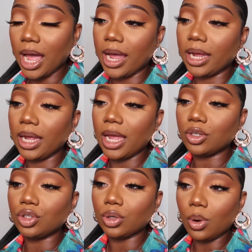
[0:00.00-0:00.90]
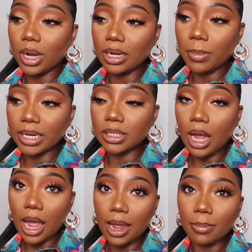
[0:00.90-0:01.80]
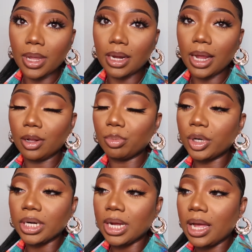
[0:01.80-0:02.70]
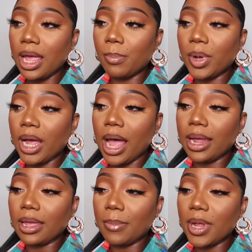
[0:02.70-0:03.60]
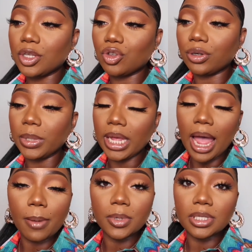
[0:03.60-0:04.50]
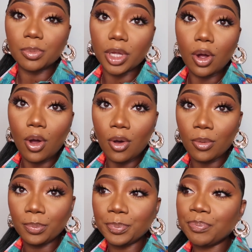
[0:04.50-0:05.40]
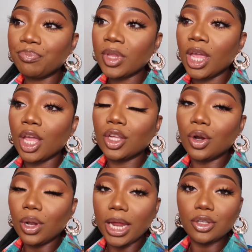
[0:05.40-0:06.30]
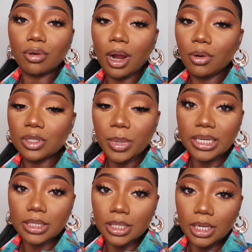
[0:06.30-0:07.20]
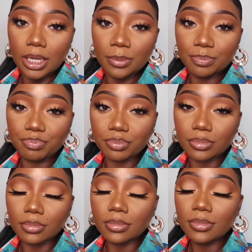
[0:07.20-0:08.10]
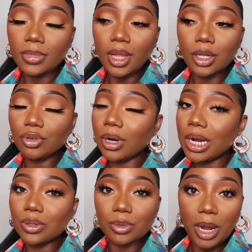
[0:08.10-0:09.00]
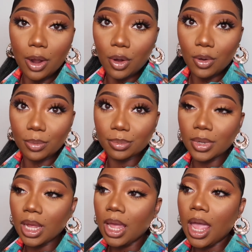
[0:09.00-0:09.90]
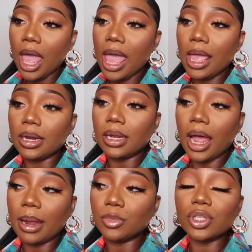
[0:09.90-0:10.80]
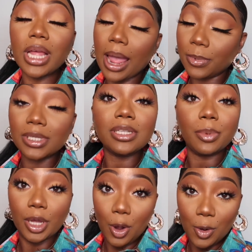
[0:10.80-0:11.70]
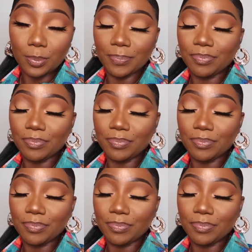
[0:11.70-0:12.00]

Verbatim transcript: i enjoyed my time in alberta but i am extremely happy to be home you know like toronto is my city toronto is my home and i'm just happy to be home